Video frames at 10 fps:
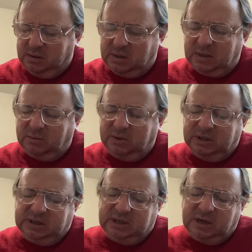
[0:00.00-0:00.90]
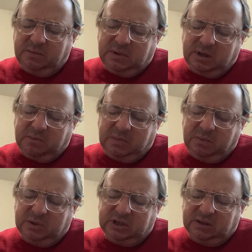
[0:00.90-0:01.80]
I don't want the same. I like
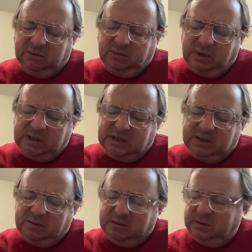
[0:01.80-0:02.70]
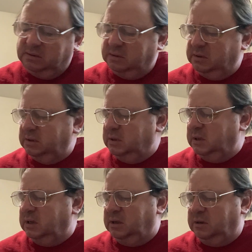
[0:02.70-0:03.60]
maybe 727.
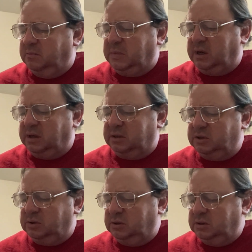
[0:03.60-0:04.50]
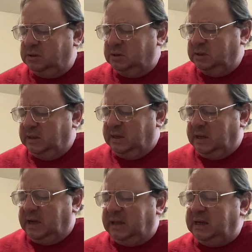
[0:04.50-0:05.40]
My other choice.
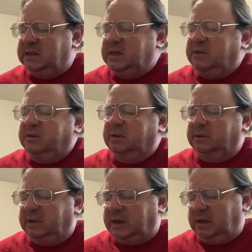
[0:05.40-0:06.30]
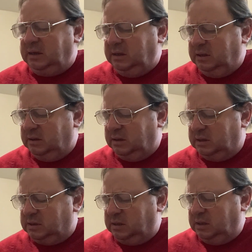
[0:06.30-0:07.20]
I like 709.
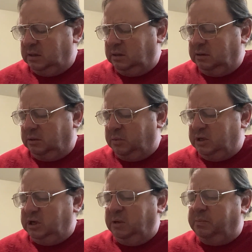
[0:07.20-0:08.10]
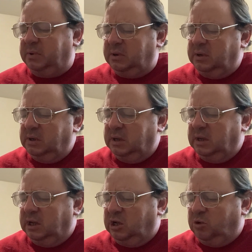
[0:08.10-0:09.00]
They're a little bit deeper,
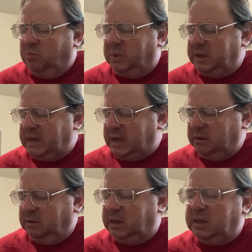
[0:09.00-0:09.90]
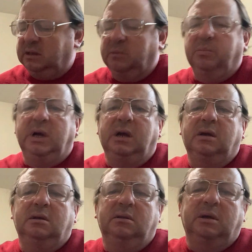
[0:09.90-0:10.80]
but I don't like the
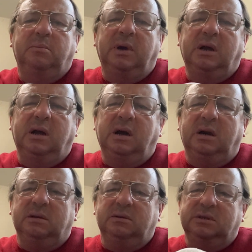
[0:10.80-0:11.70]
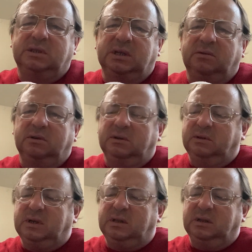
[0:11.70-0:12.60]
big garden
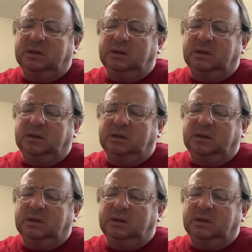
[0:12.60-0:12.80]
709.